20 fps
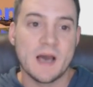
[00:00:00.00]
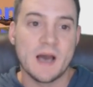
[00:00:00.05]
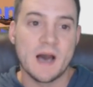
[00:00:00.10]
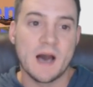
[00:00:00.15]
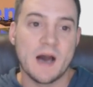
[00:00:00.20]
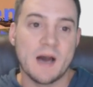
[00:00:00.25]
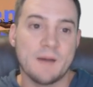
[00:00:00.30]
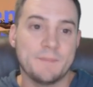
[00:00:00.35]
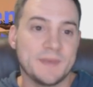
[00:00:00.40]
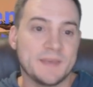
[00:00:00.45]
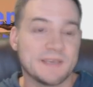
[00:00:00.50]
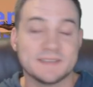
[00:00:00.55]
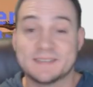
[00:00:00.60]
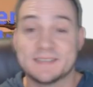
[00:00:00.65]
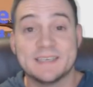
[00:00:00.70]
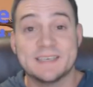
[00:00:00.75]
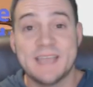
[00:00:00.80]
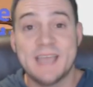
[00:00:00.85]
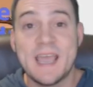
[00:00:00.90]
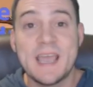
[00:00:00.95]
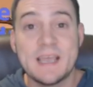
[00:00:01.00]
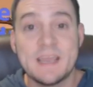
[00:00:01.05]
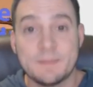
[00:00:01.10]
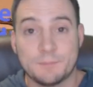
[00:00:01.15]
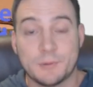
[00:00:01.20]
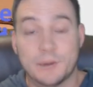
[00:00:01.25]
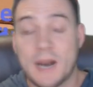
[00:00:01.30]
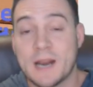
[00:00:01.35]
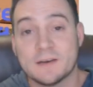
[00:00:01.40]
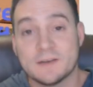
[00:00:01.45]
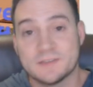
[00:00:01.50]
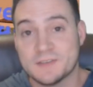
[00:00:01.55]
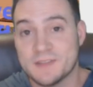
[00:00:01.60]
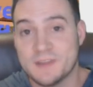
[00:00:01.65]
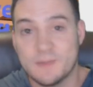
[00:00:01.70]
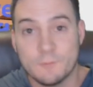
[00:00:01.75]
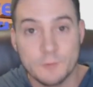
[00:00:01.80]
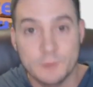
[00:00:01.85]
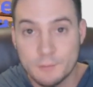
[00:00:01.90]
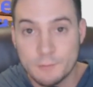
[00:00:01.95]
Uh, because today, prior to
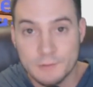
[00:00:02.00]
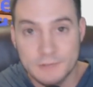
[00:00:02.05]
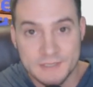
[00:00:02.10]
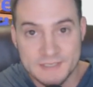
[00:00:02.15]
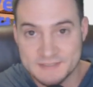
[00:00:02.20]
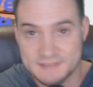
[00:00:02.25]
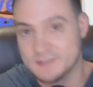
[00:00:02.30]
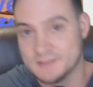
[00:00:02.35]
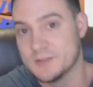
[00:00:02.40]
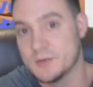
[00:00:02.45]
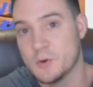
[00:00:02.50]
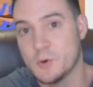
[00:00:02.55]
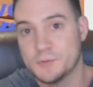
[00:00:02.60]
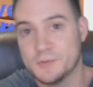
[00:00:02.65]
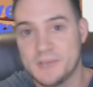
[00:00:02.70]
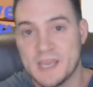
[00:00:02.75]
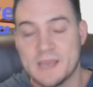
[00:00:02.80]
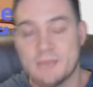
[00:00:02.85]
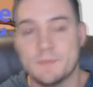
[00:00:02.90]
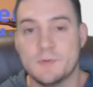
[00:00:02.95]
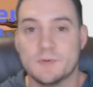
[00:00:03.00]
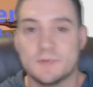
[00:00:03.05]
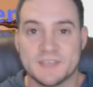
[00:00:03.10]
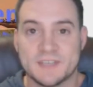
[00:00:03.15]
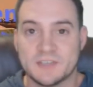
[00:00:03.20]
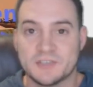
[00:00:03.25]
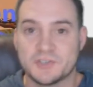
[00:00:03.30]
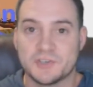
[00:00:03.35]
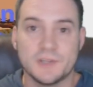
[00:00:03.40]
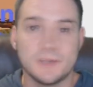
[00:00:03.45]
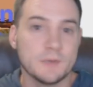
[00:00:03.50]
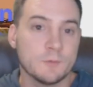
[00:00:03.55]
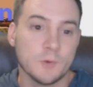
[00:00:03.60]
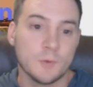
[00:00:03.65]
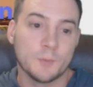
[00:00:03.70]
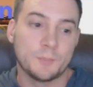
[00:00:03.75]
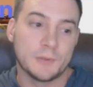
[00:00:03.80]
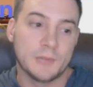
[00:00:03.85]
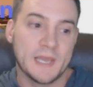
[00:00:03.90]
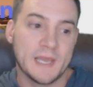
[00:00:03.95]
them re-releasing the old game, you essentially
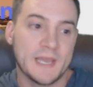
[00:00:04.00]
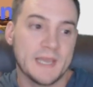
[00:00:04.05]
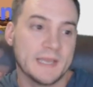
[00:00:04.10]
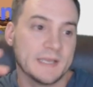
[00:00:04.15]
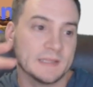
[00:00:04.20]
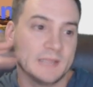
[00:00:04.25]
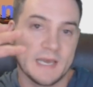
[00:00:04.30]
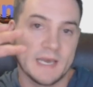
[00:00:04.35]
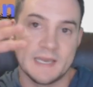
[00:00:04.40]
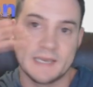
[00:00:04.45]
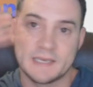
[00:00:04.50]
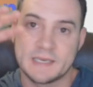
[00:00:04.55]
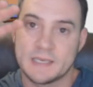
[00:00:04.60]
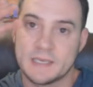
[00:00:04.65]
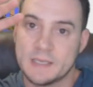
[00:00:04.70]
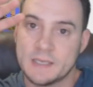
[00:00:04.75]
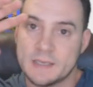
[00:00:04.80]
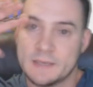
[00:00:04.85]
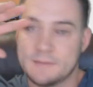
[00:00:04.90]
were playing like